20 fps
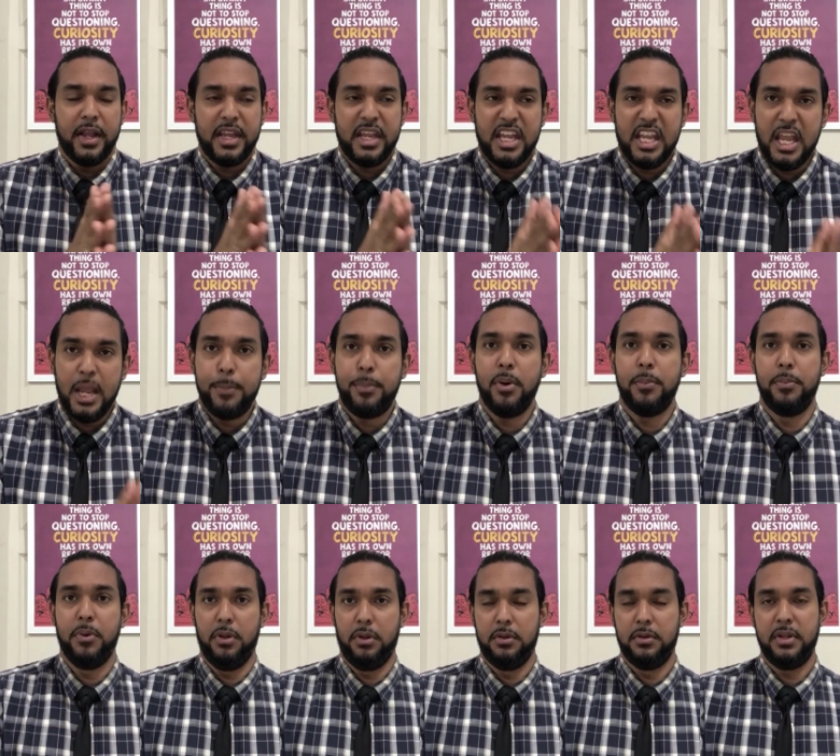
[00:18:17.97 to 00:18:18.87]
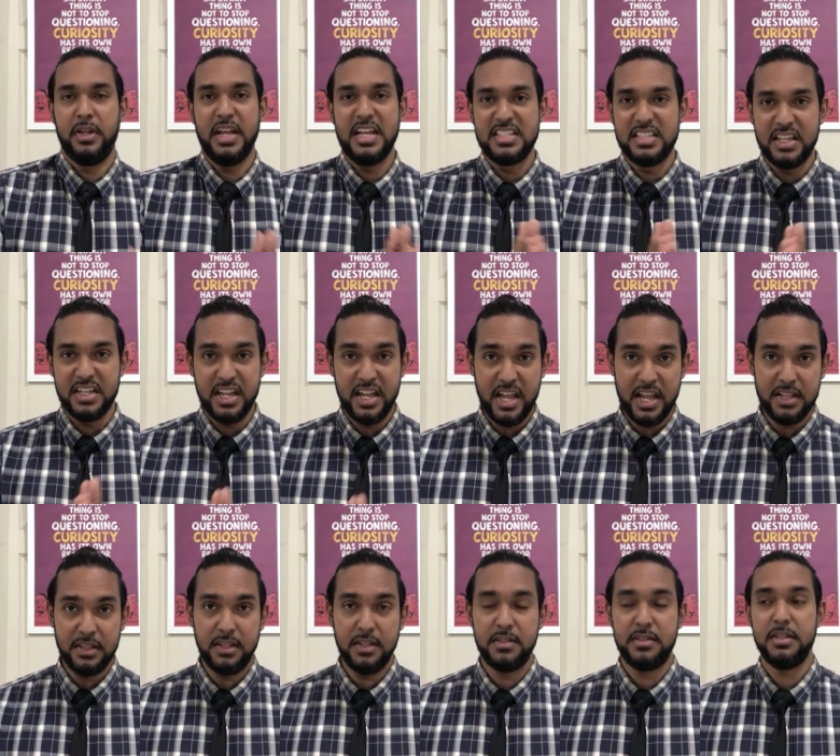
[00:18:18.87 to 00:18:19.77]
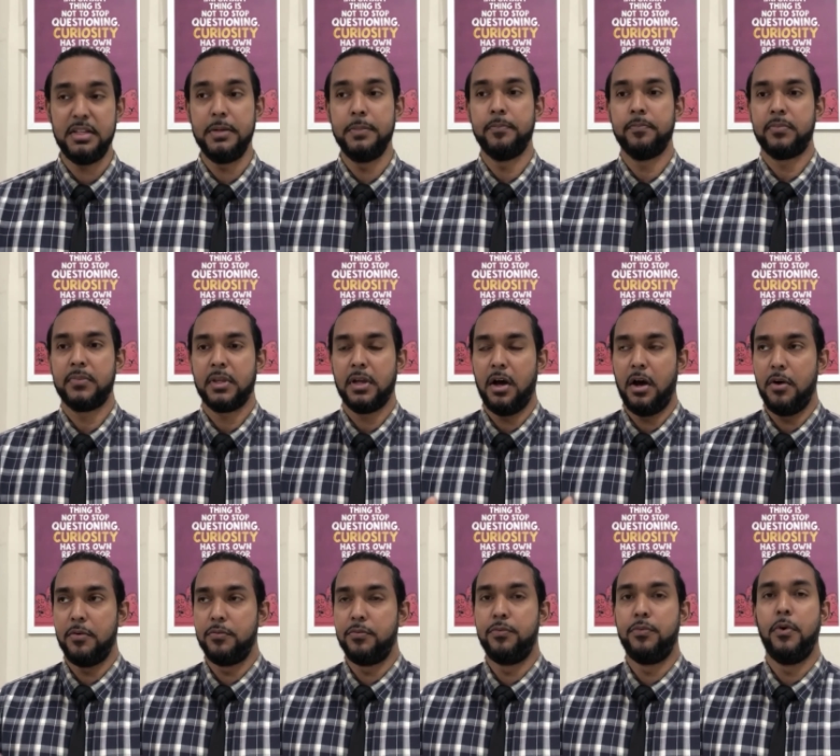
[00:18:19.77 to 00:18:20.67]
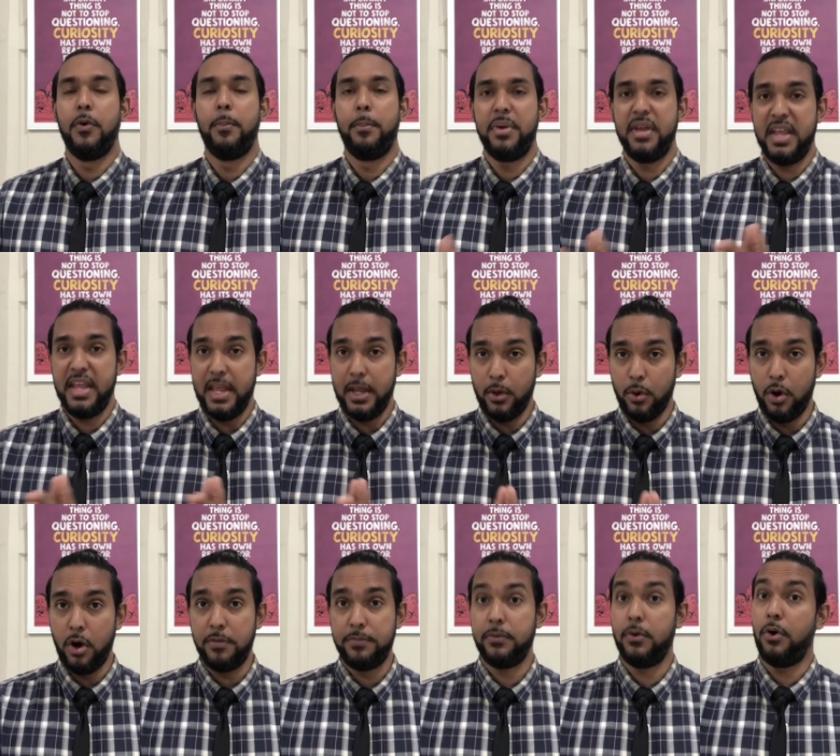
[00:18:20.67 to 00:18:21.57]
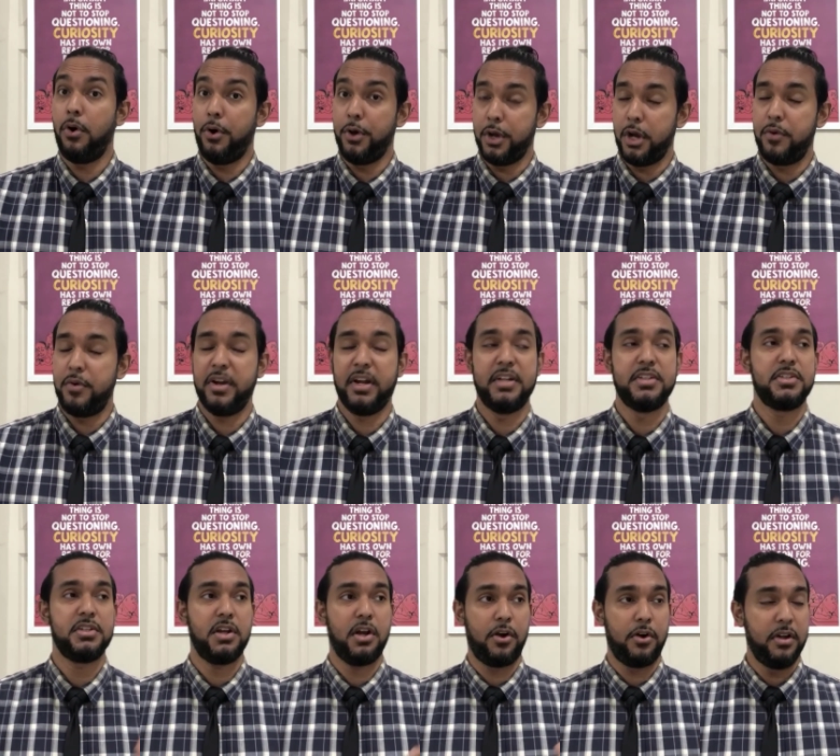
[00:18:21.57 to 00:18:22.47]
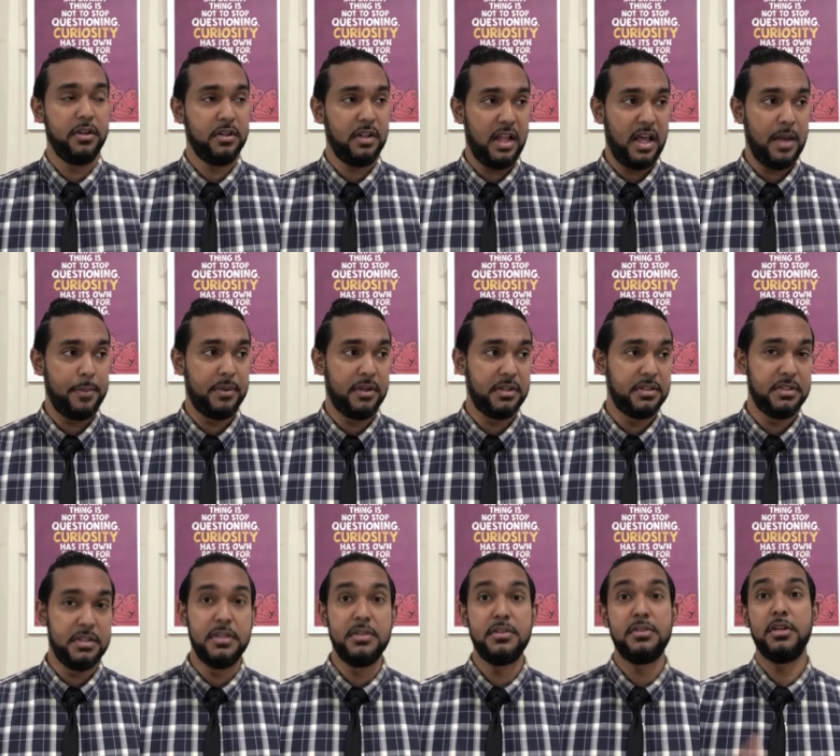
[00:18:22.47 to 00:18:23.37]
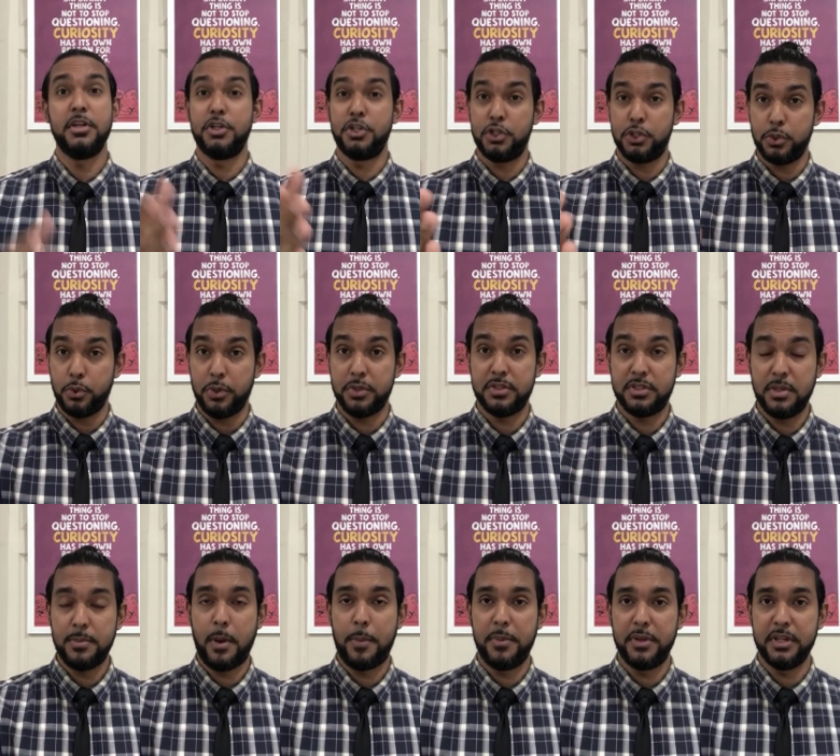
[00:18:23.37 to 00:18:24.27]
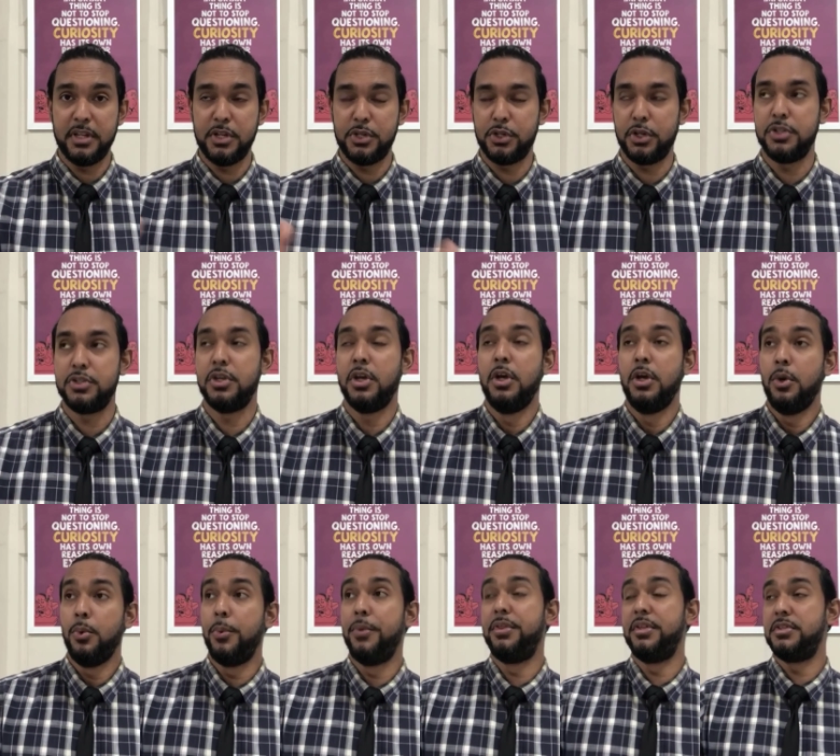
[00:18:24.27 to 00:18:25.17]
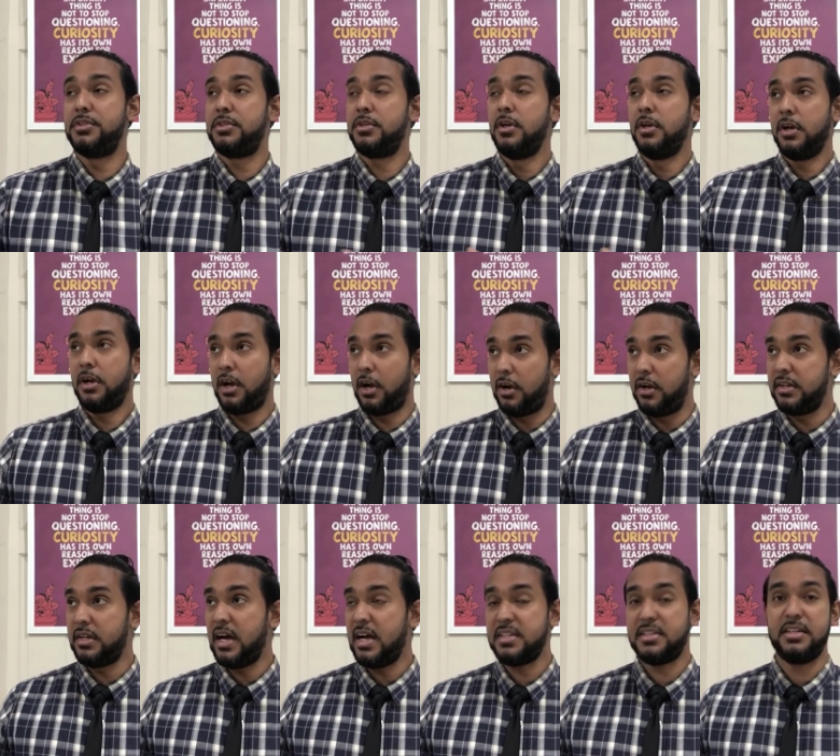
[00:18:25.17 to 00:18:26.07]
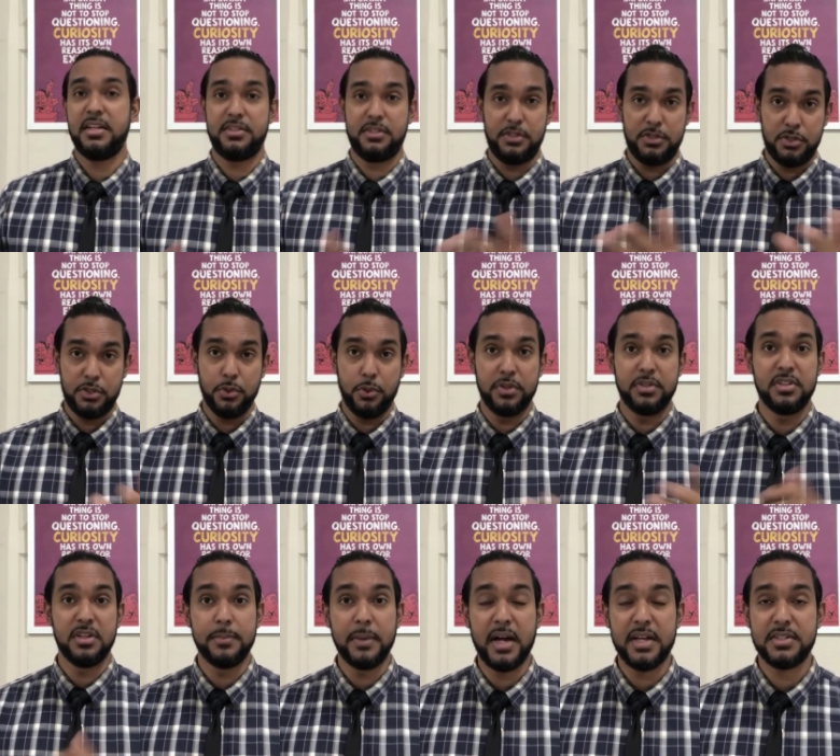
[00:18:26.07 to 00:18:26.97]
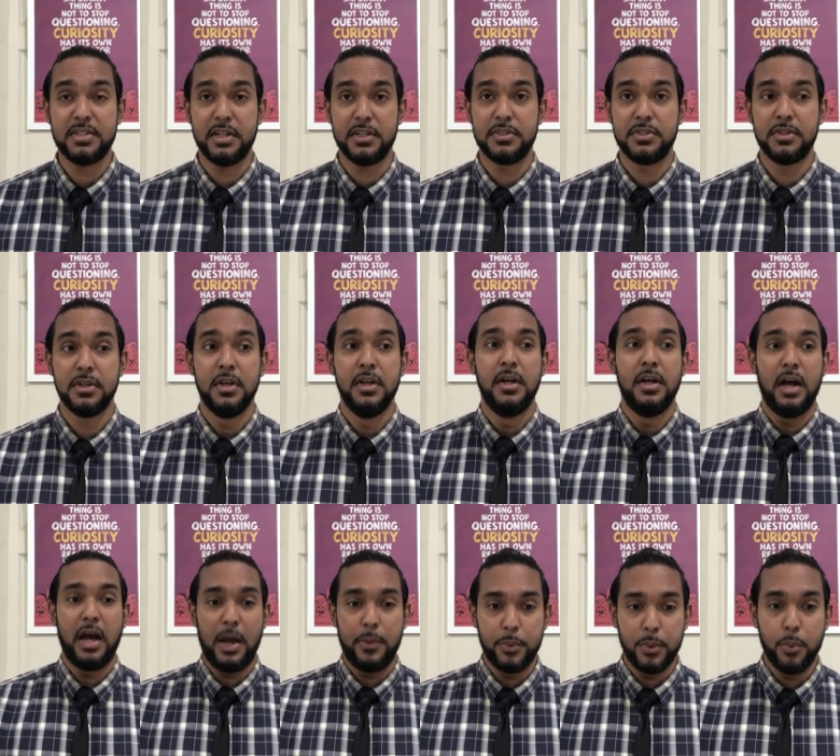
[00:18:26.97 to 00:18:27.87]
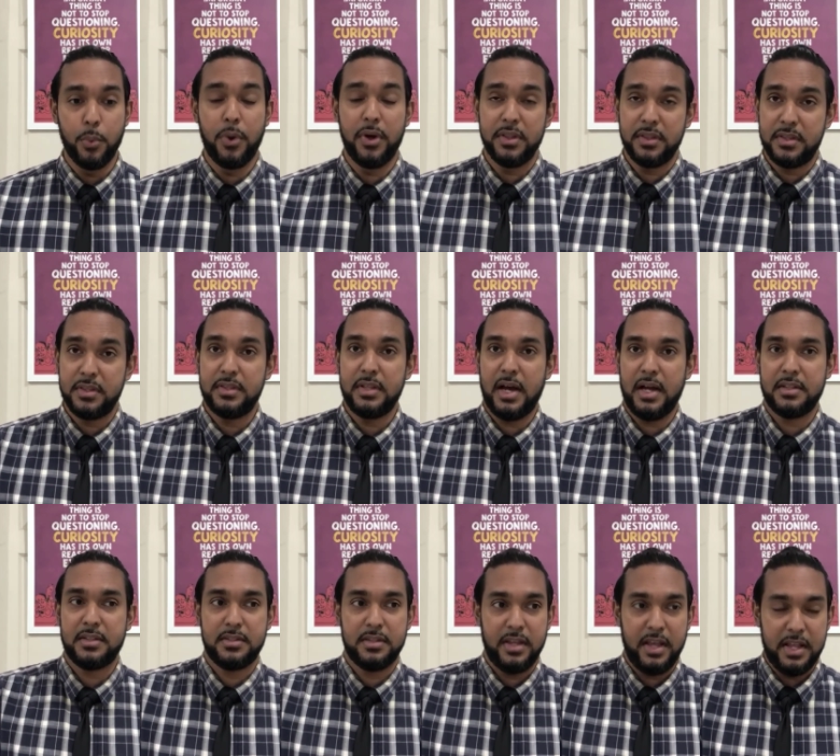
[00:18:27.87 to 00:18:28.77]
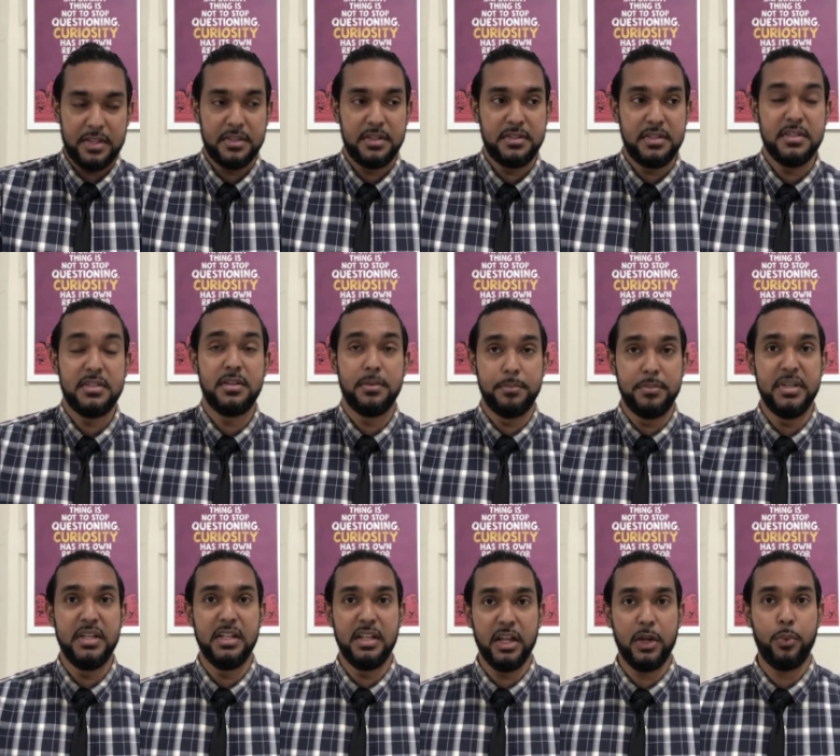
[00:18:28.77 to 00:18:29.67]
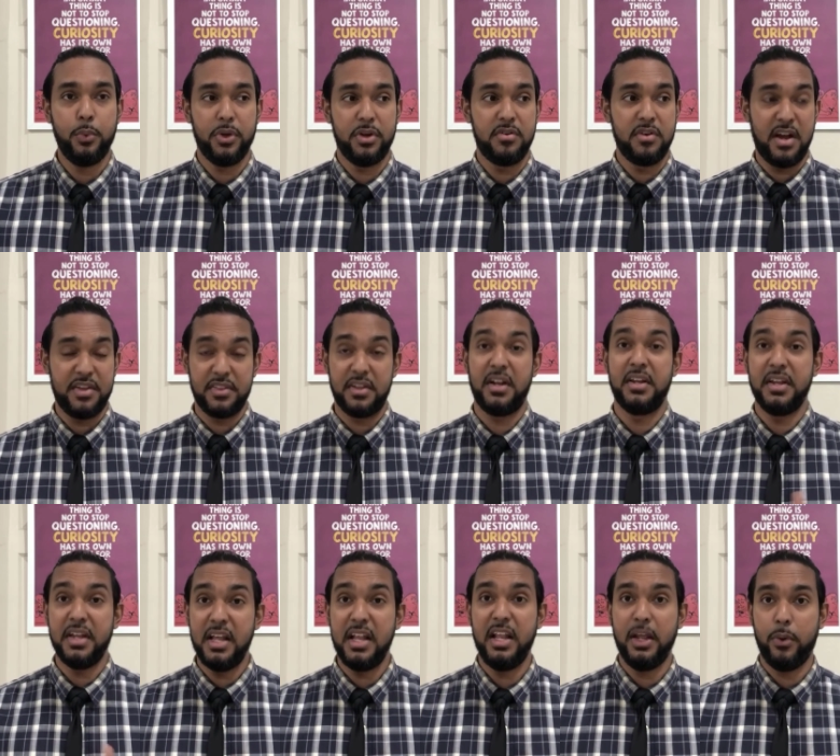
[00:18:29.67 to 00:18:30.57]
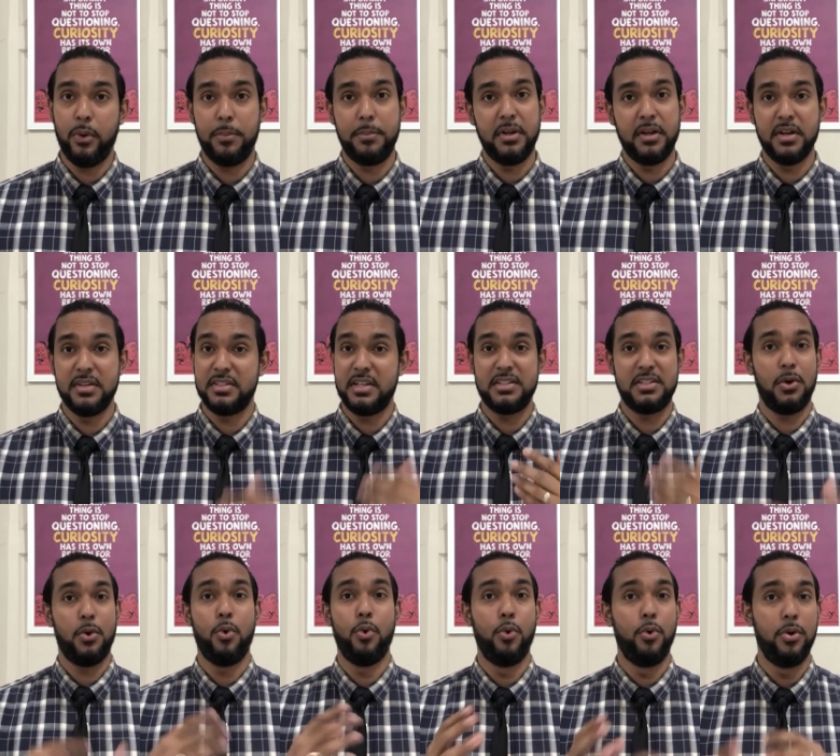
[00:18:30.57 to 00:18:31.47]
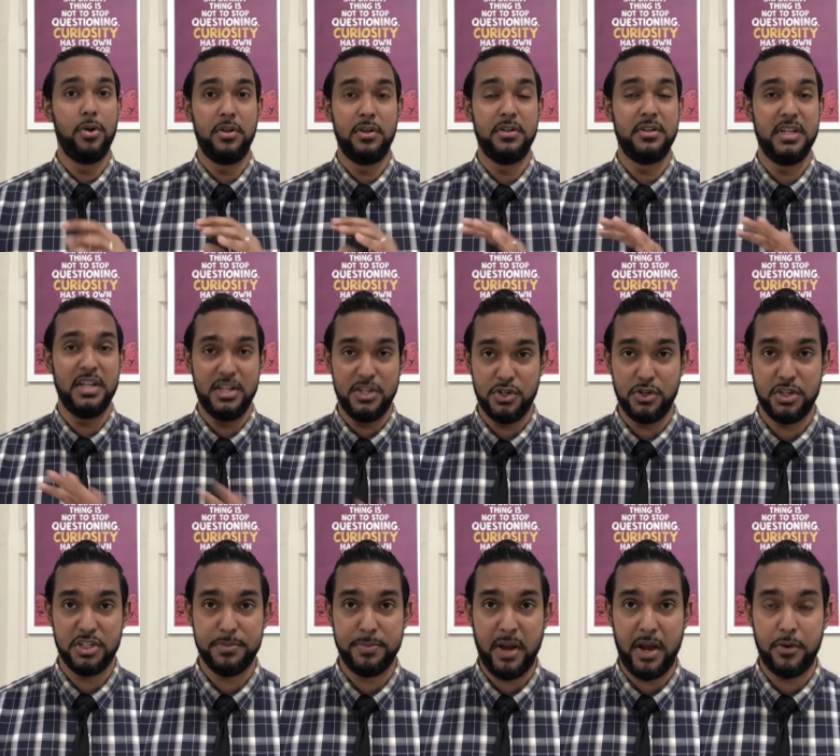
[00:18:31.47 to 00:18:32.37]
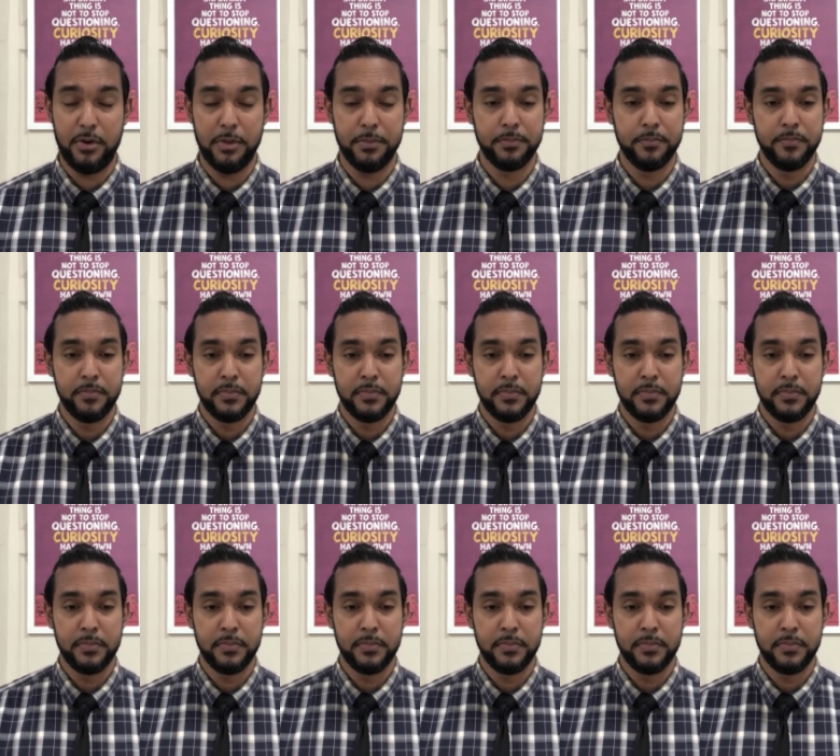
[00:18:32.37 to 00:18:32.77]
capable is an entity of paying off or honoring its current liabilities, its short-term obligations, with its current assets, its short-term assets? And we want that entity to be liquid rather than illiquid because that's a whole dangerous spiral.